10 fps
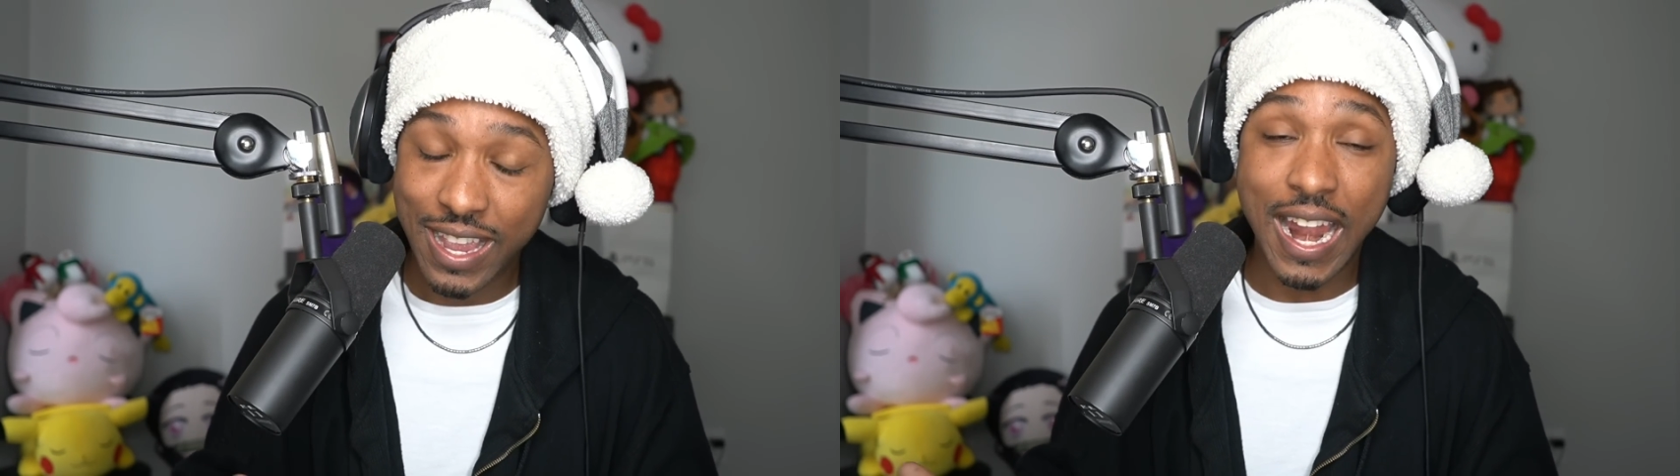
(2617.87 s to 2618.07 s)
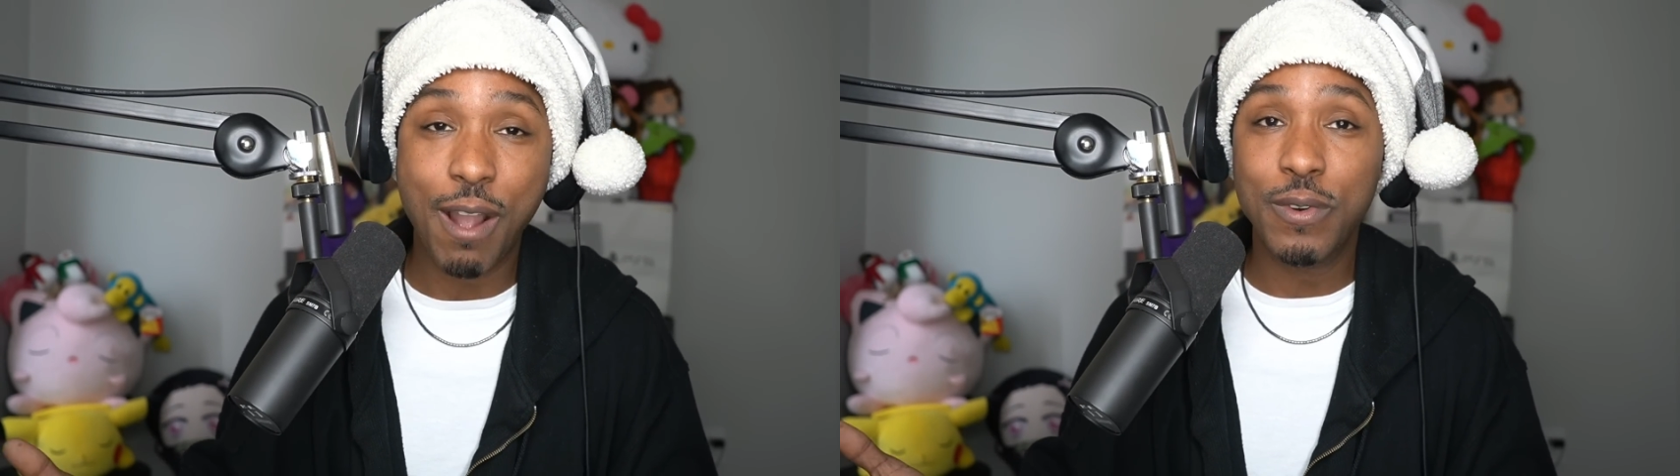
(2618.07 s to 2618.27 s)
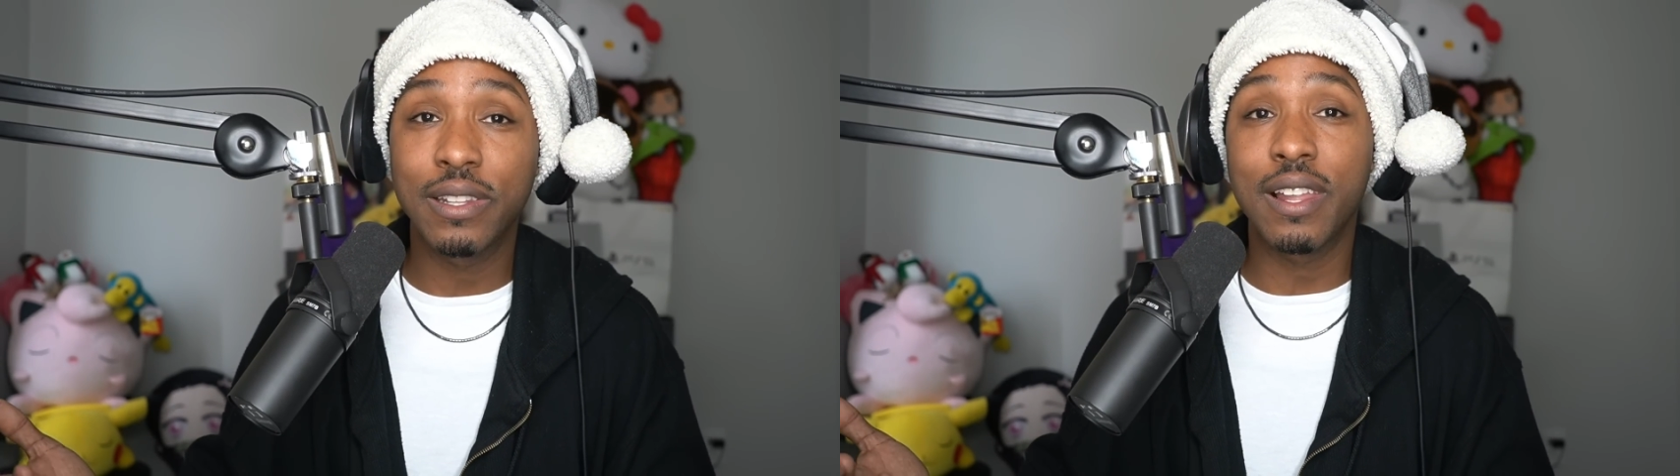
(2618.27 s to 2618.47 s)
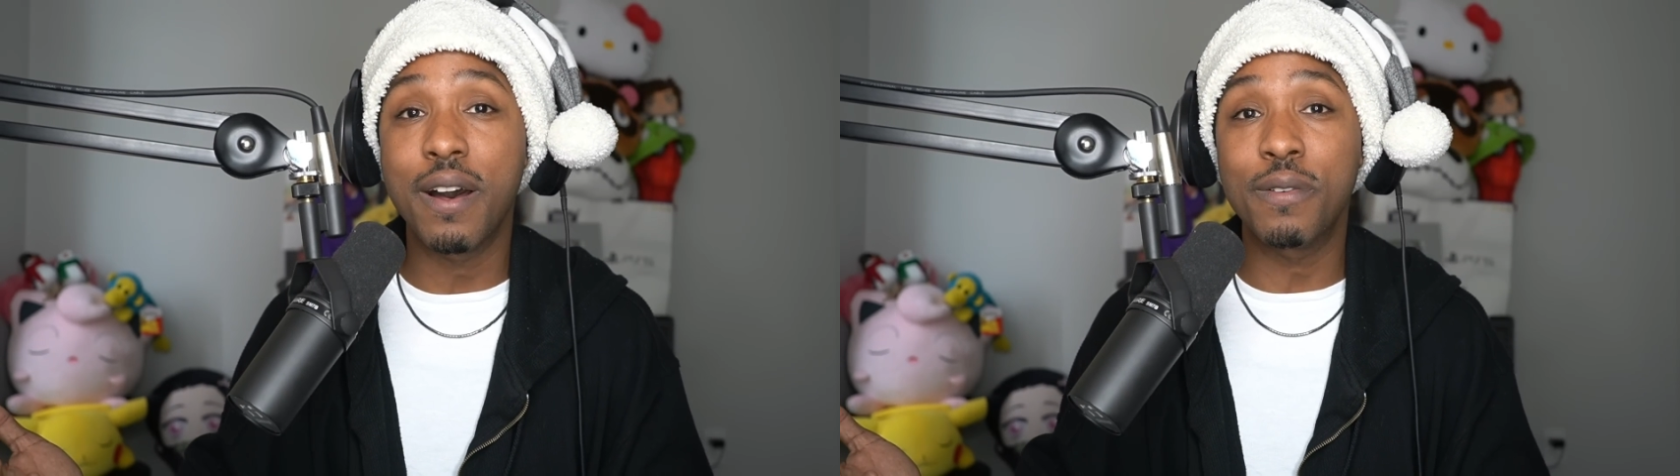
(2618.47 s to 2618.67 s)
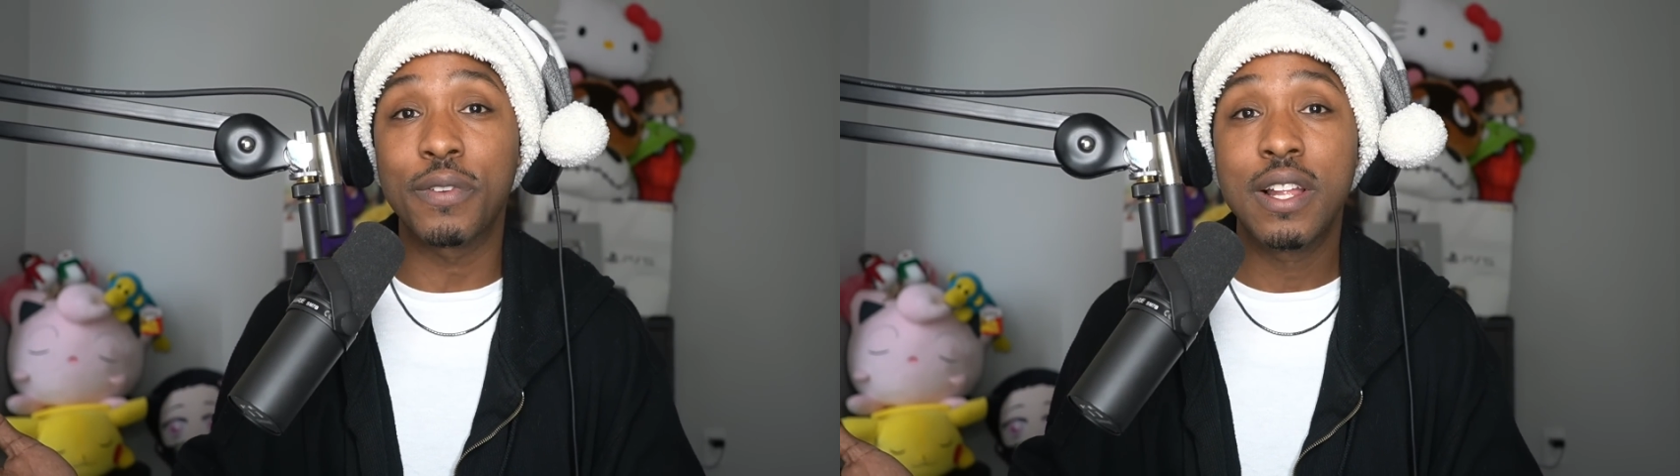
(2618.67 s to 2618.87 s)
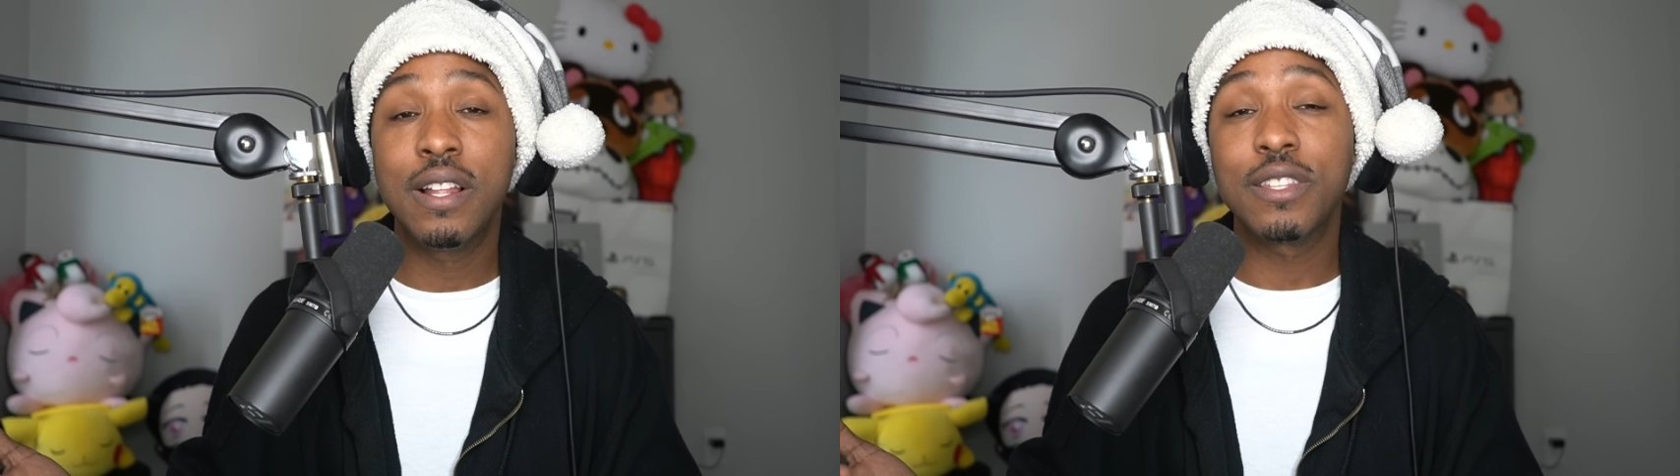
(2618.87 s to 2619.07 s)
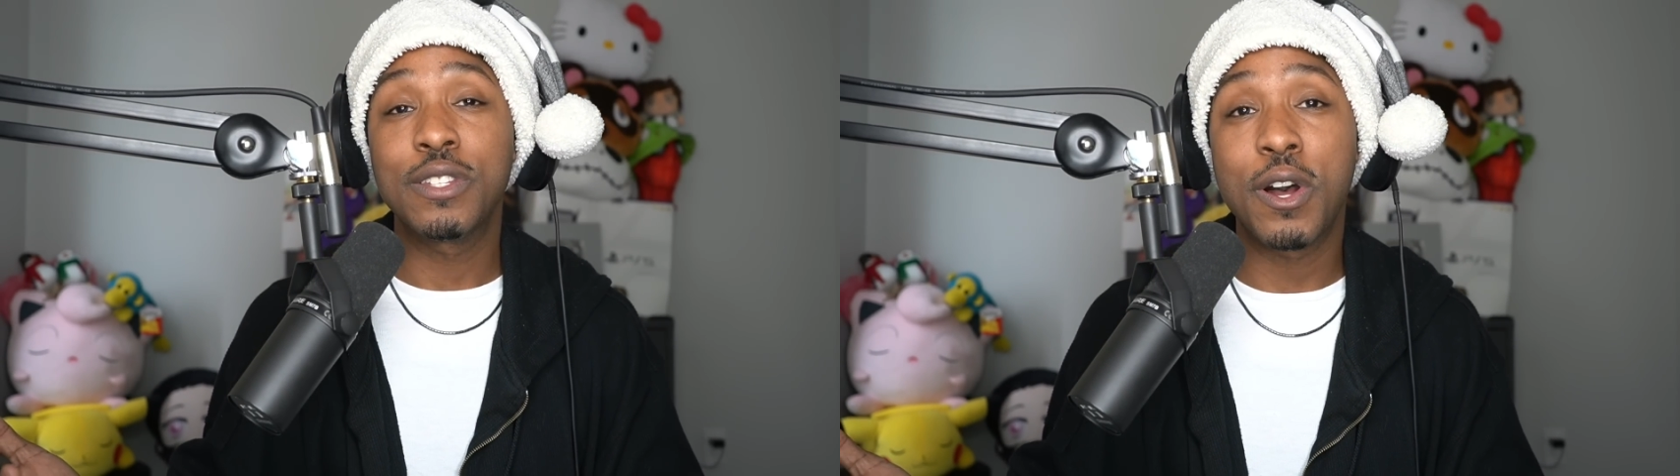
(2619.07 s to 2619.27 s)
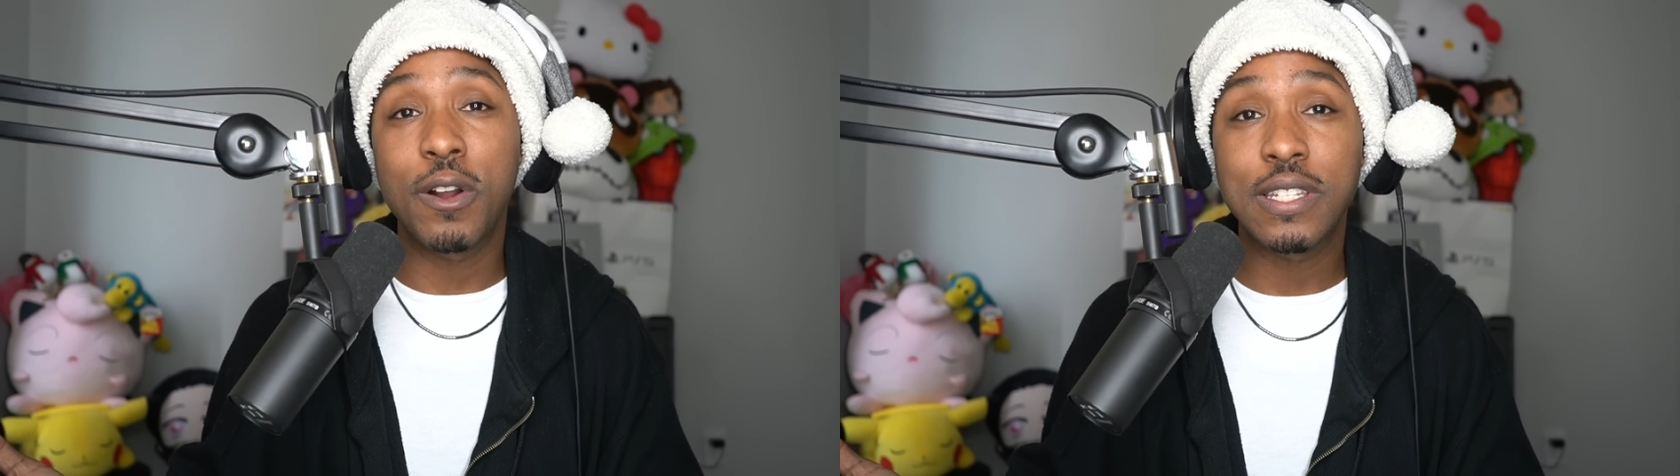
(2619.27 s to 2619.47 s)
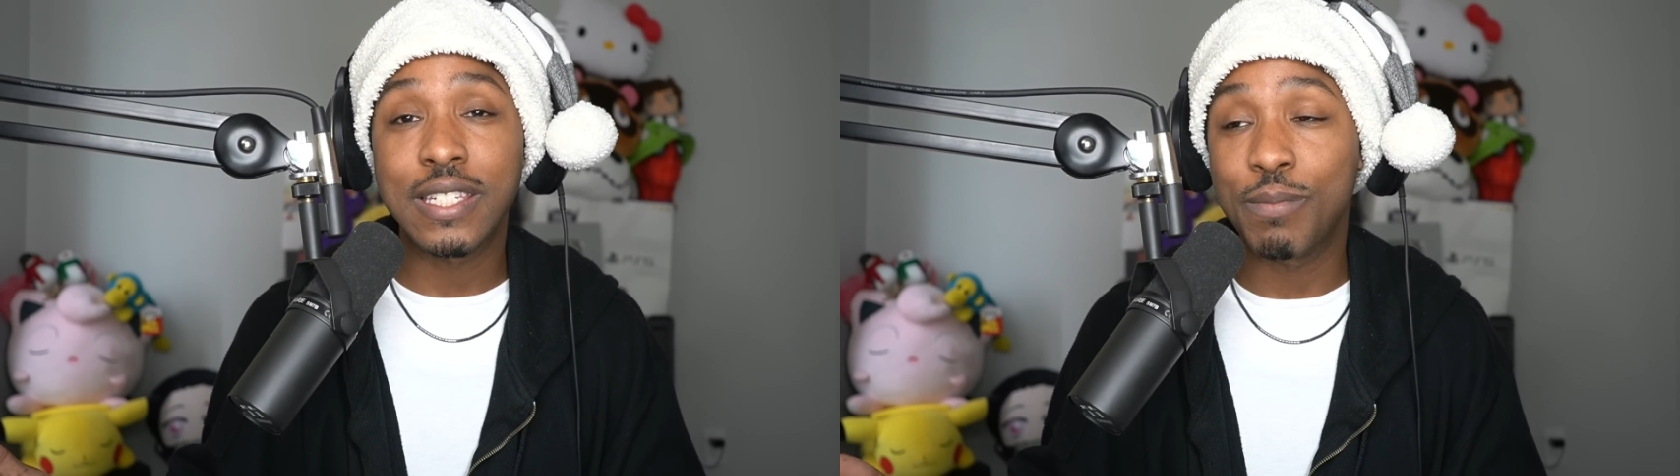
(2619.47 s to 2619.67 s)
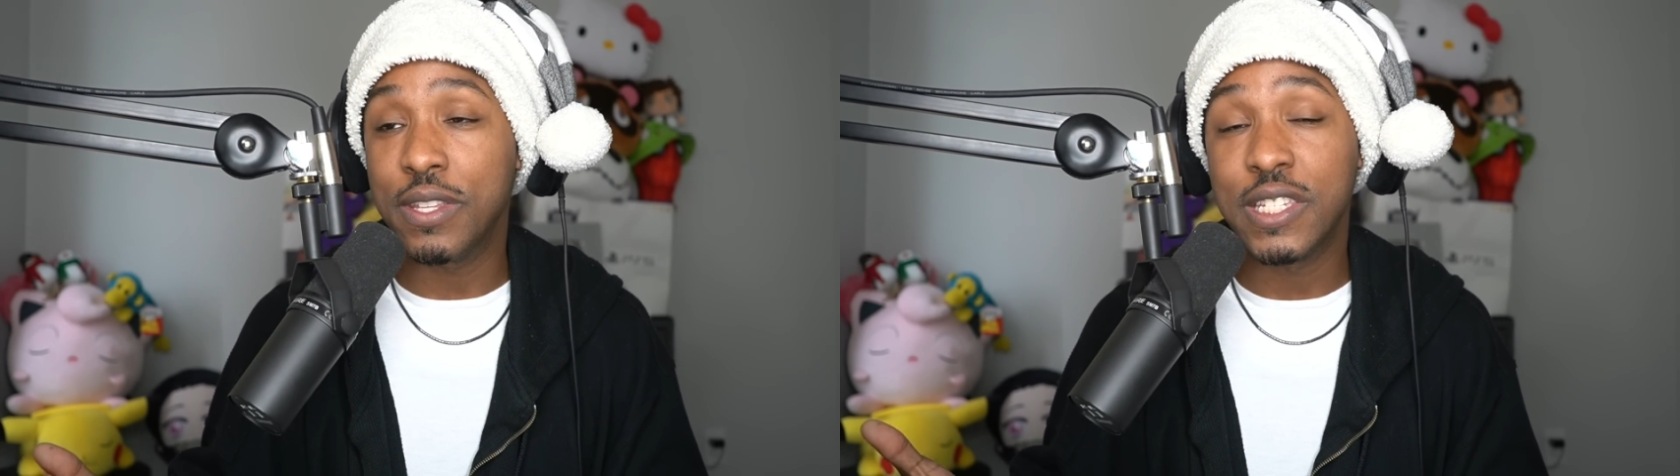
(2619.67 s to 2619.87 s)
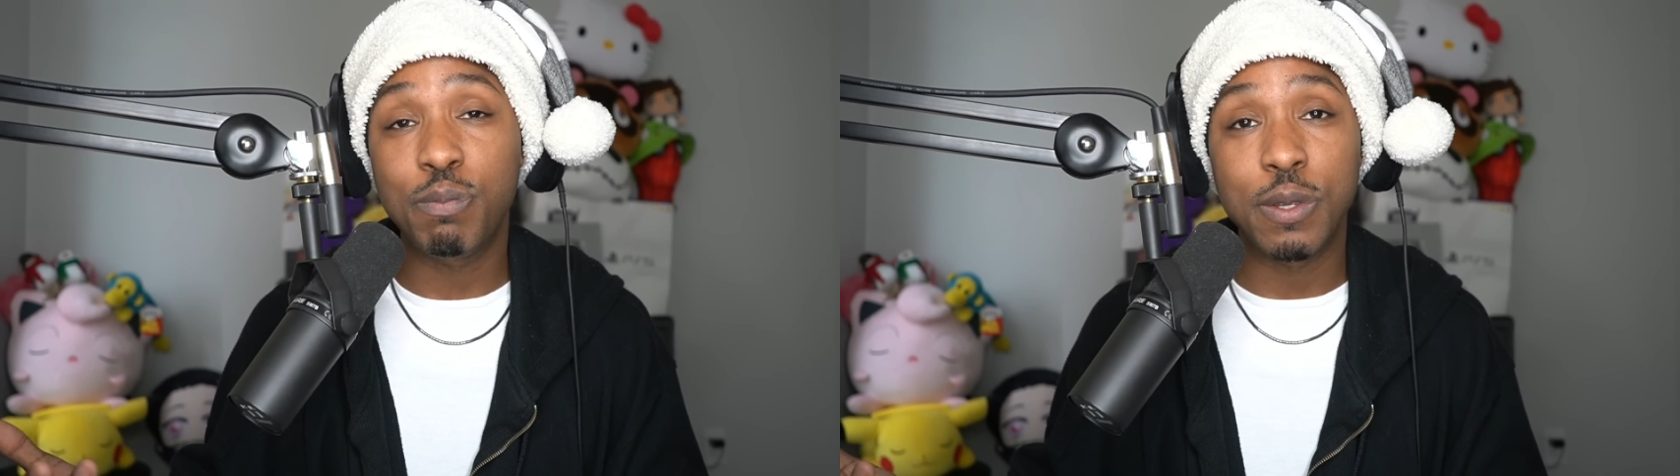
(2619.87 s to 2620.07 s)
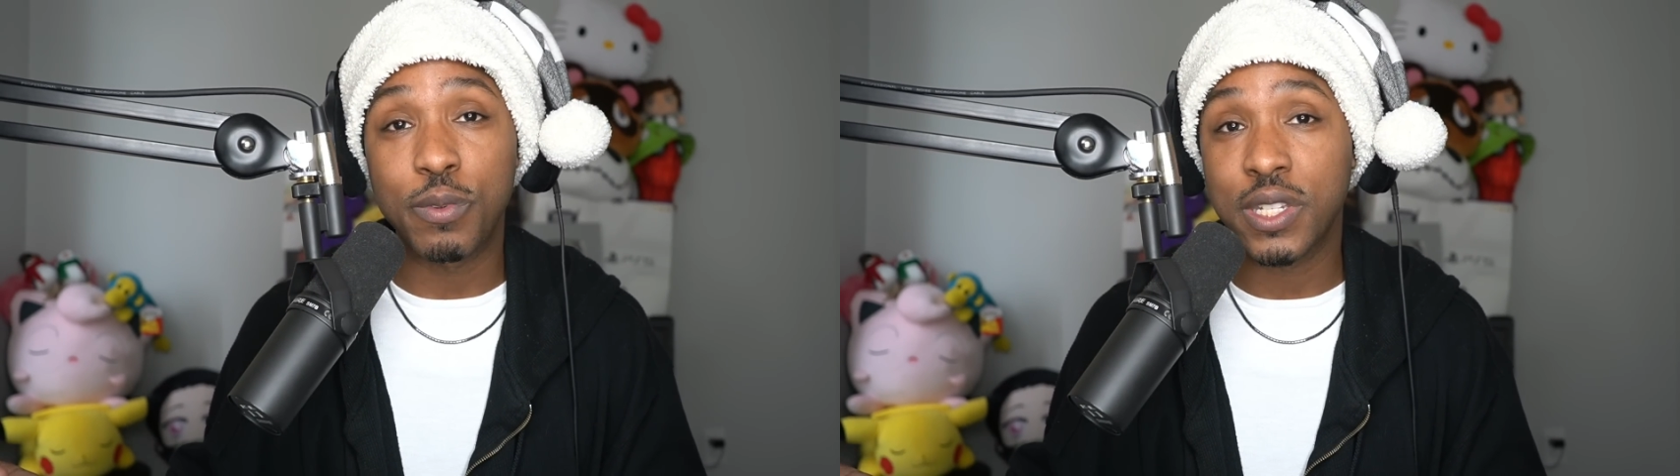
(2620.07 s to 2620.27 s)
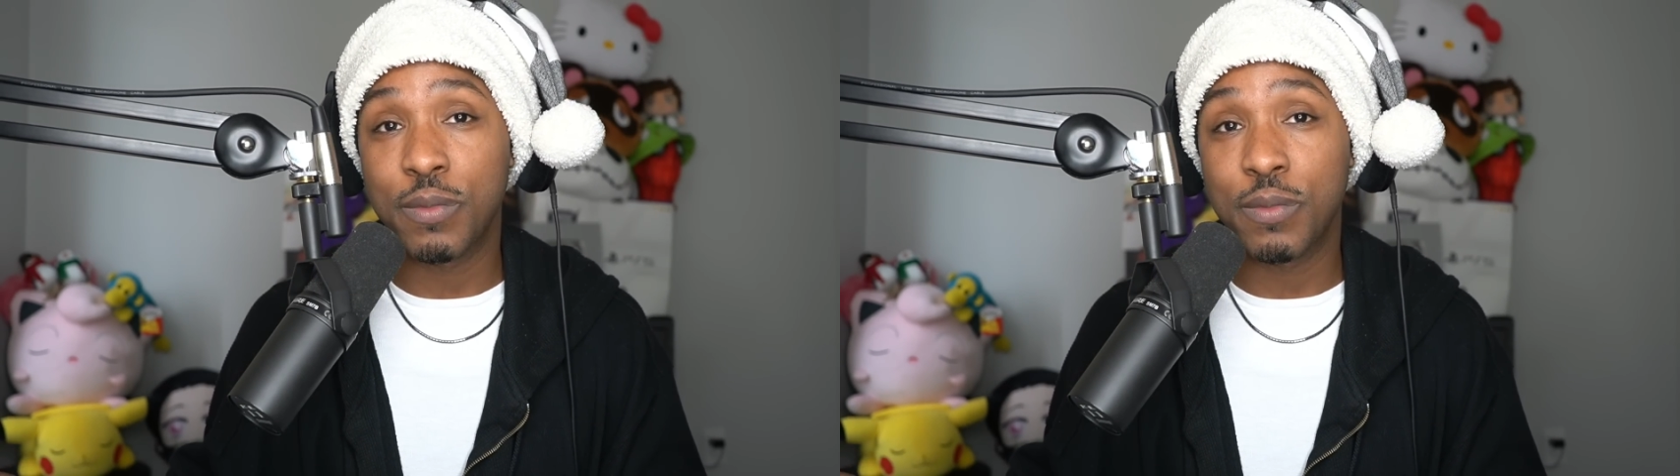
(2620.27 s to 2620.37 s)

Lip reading: I would love to talk to some of these people